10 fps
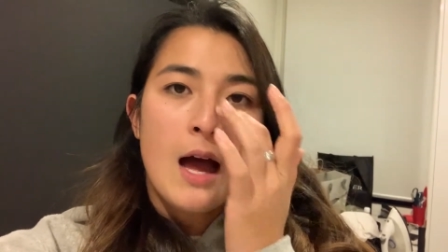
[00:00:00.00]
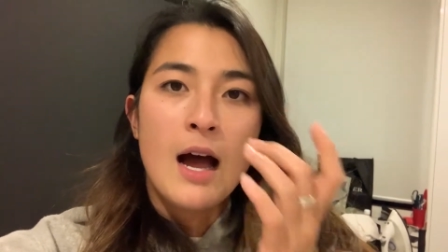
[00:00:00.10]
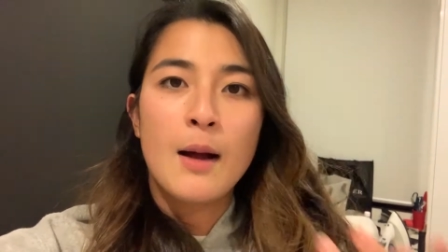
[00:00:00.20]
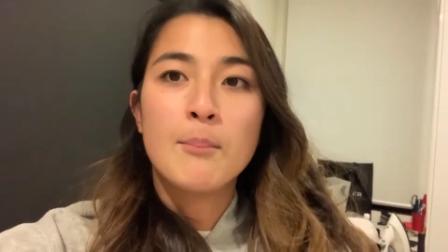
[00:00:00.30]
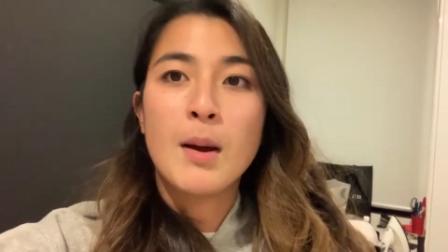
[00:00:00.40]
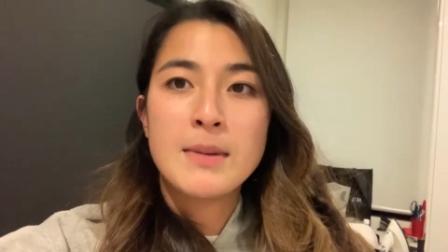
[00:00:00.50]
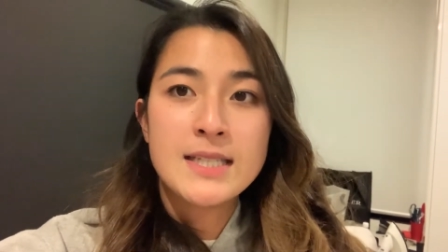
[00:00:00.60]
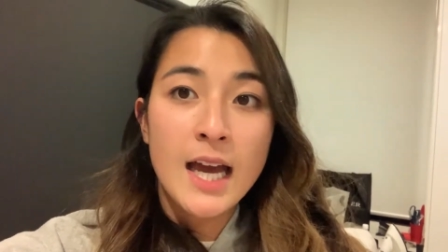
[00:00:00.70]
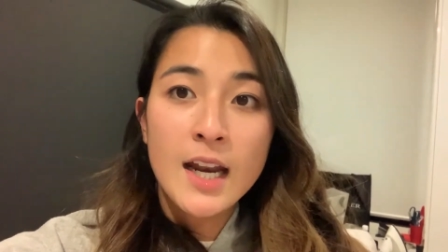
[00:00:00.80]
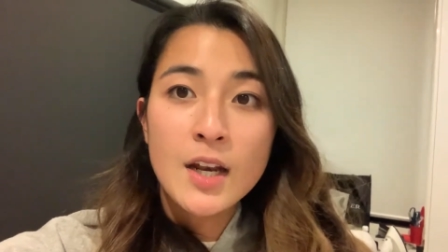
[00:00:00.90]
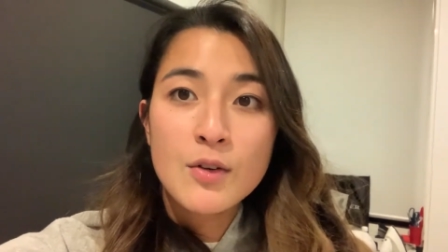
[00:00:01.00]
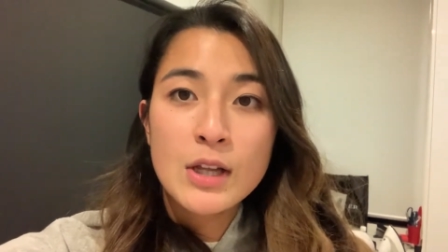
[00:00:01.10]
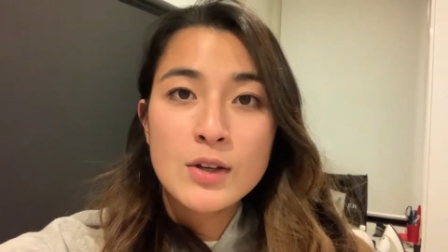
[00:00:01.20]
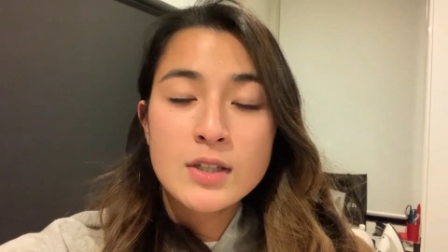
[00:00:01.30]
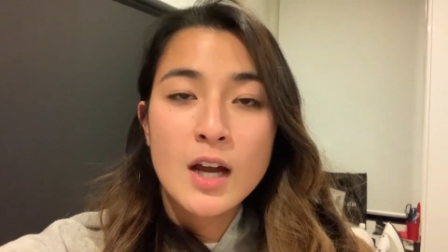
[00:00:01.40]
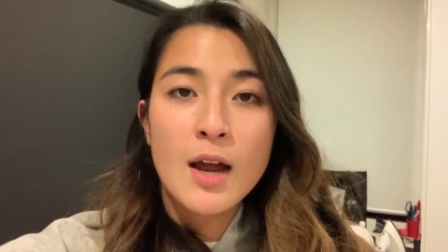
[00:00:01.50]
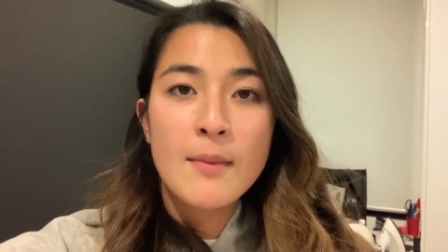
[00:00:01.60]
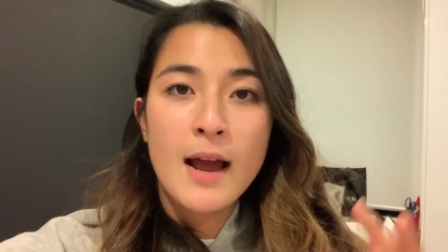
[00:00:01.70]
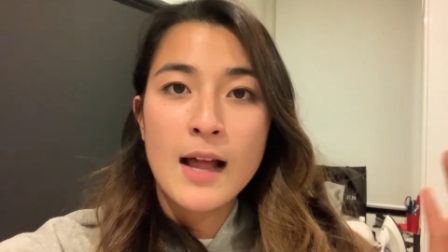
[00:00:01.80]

Um, Mum and dad had a really good time.